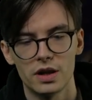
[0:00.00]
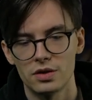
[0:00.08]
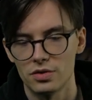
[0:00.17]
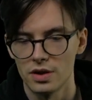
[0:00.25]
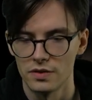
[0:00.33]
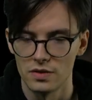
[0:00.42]
You
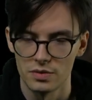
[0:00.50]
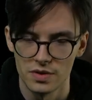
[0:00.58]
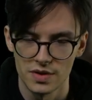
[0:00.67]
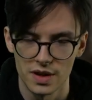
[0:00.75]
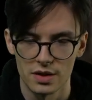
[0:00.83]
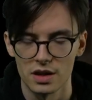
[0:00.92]
have this
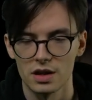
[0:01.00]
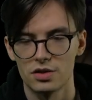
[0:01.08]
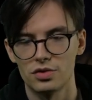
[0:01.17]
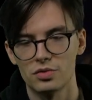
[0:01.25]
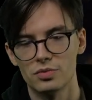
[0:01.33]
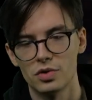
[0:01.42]

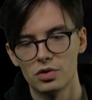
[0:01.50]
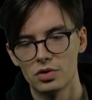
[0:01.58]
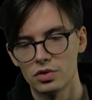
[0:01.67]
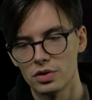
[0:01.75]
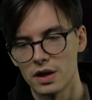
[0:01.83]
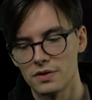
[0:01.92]
architectural model,
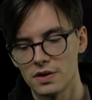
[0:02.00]
you have these